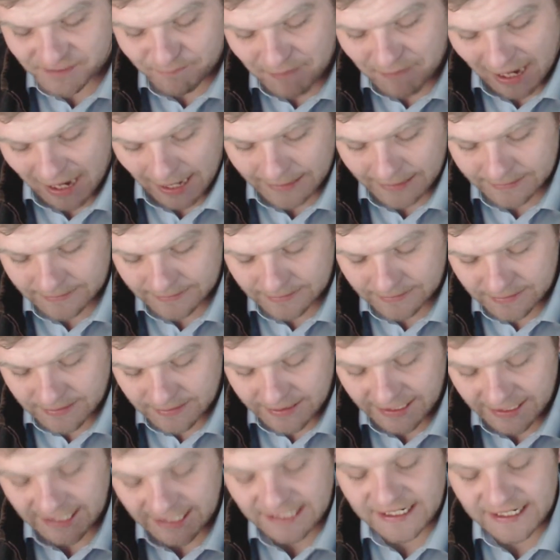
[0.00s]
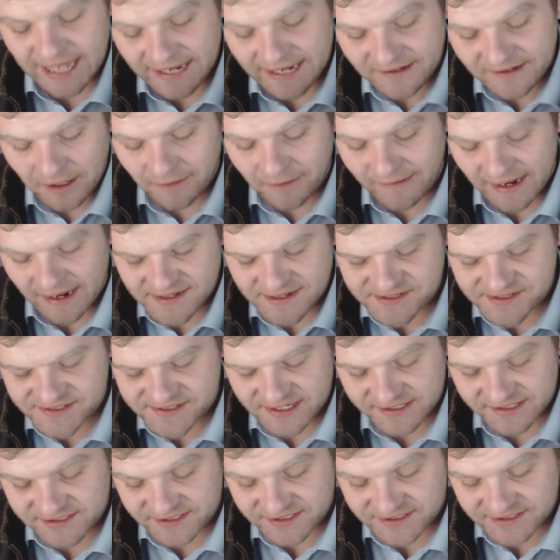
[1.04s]
was a man he led our
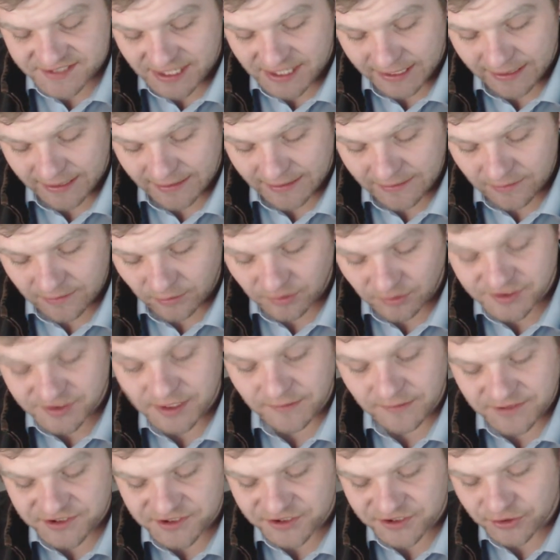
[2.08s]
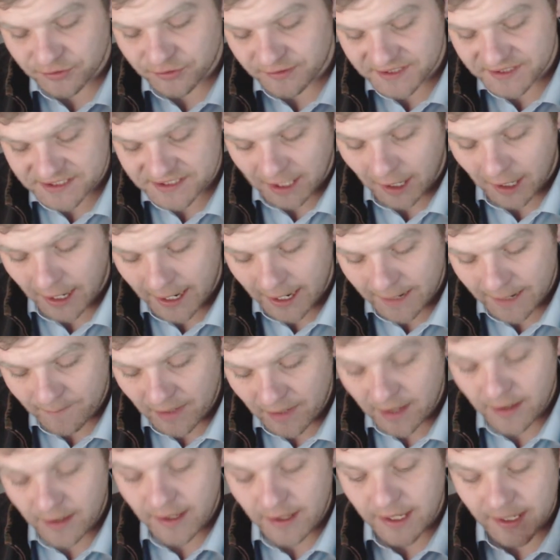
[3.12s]
ancestors here, or so the stories
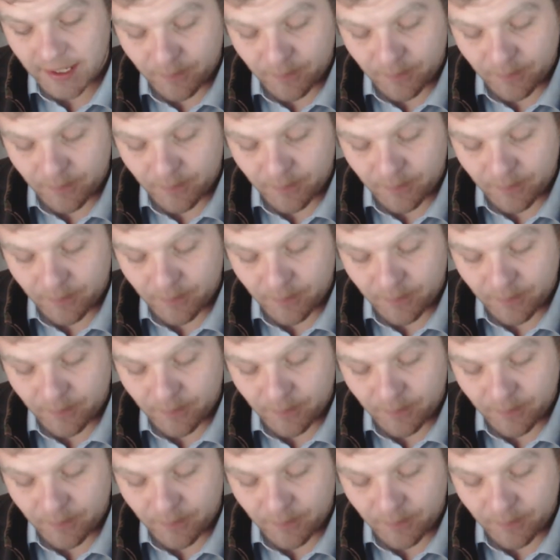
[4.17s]
claim.